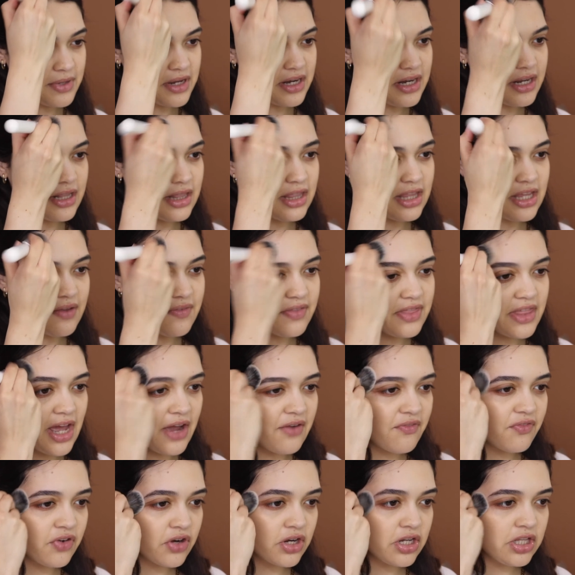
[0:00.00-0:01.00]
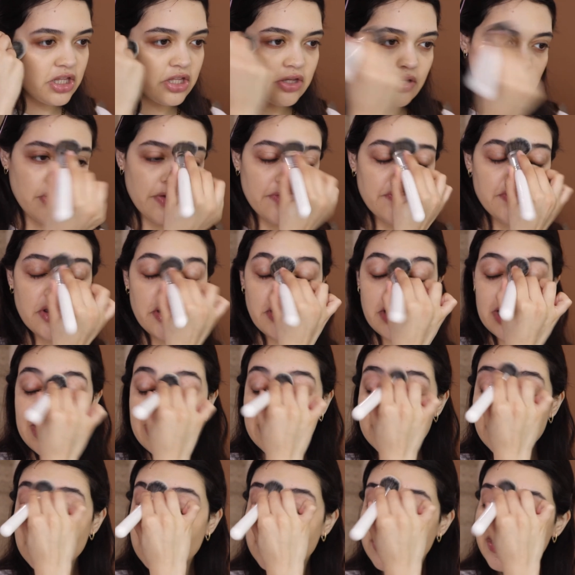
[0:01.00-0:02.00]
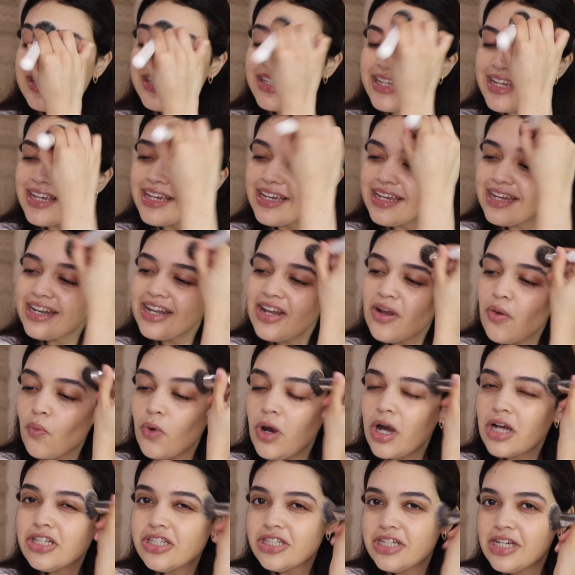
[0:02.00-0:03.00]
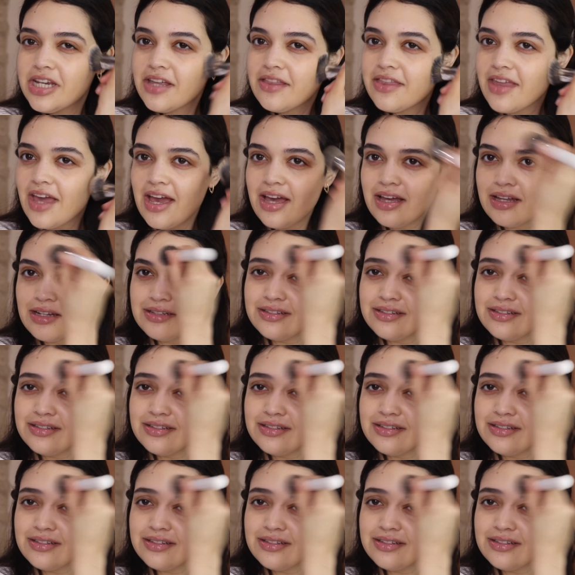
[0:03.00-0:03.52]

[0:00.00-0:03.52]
gonna leave that for you if you're interested in watching that.